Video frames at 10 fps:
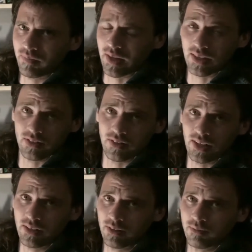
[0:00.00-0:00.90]
And
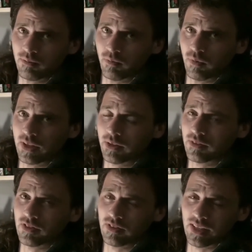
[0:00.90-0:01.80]
today, we're
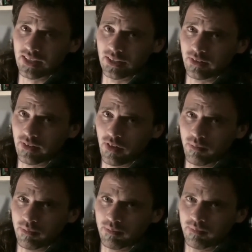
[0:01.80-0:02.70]
going to take a look at
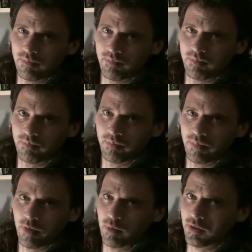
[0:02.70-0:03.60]

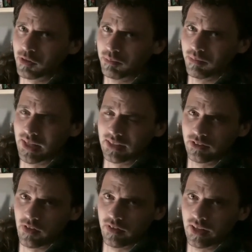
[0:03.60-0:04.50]
them. Welcome back
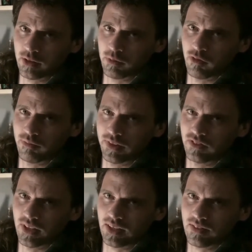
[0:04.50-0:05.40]
to the Dark Wolf
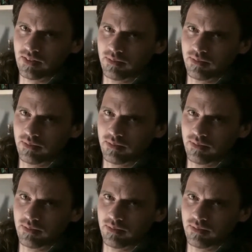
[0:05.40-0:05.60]
Project.